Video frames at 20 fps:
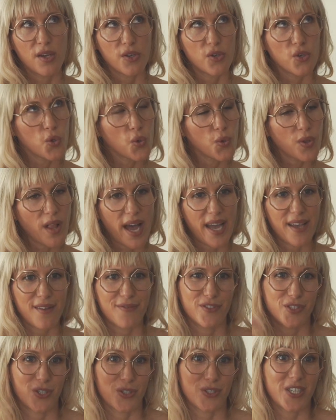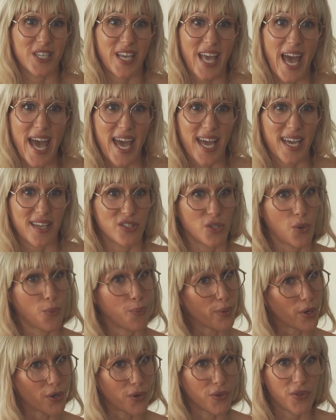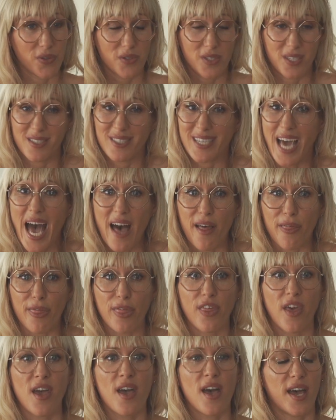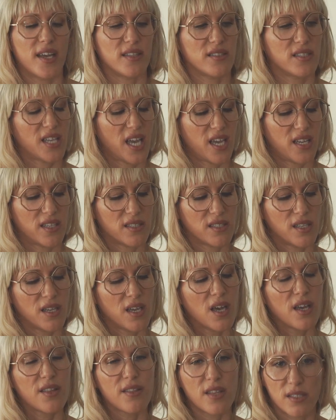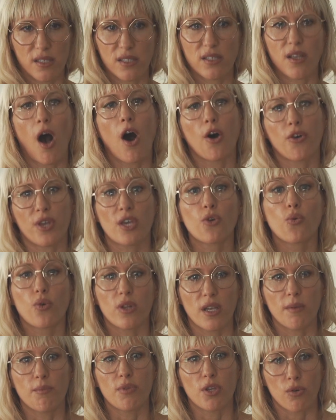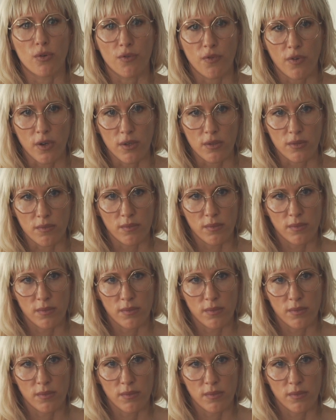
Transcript: new life to decay, so birth to death, and says this is all equally beautiful.